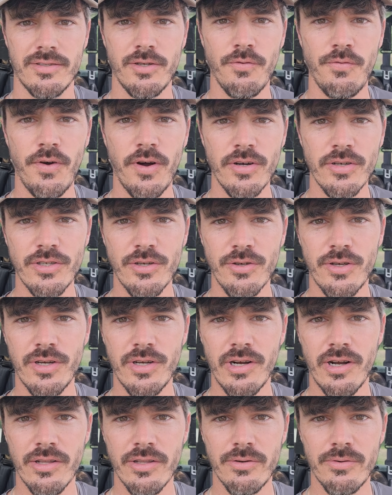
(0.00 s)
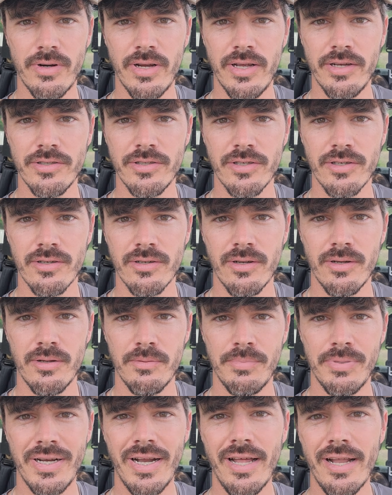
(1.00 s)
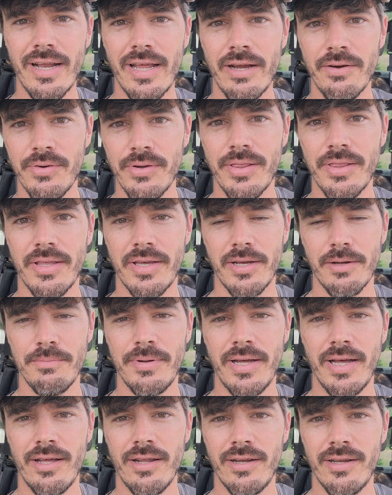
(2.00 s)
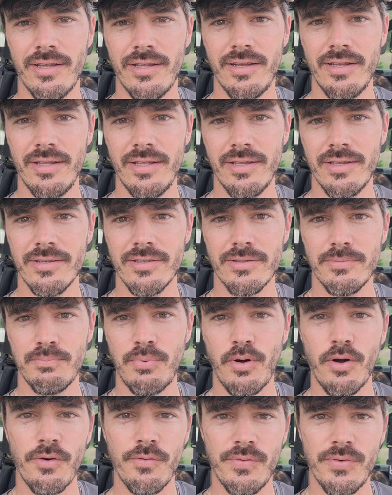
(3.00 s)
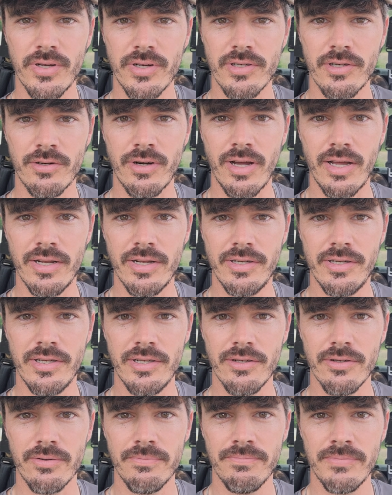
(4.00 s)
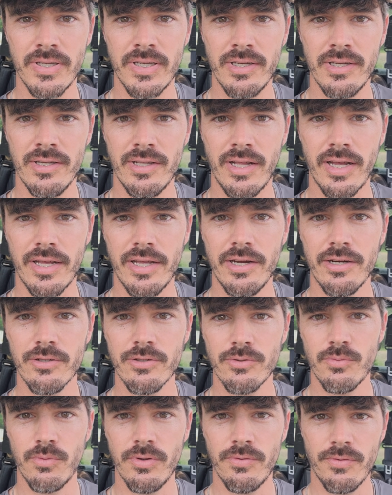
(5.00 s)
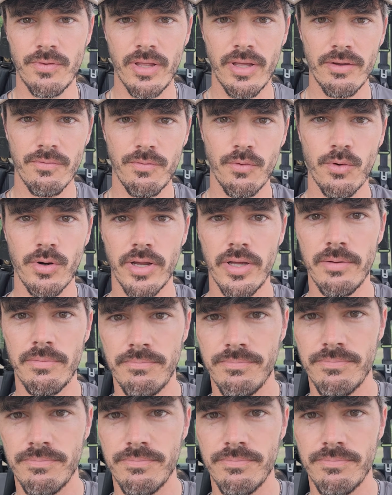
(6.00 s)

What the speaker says: So far so good on the Ranger, but not everything about it is perfect or ideal. Like here's one thing for you.